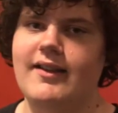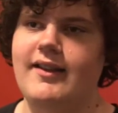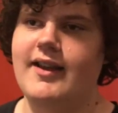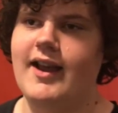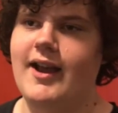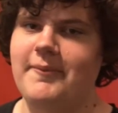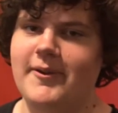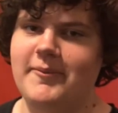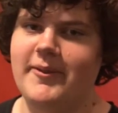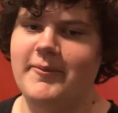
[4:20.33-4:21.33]
Yeah,
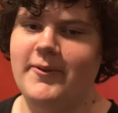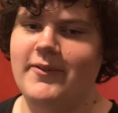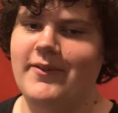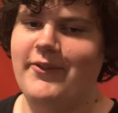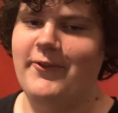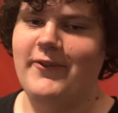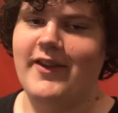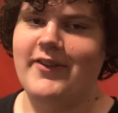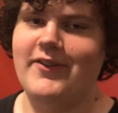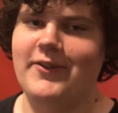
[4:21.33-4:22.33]
I'm going to be the most
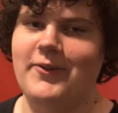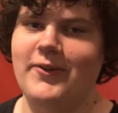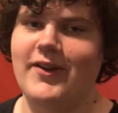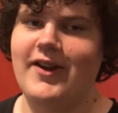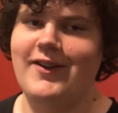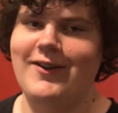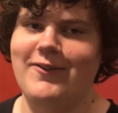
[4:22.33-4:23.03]
enthusiastic tour guide.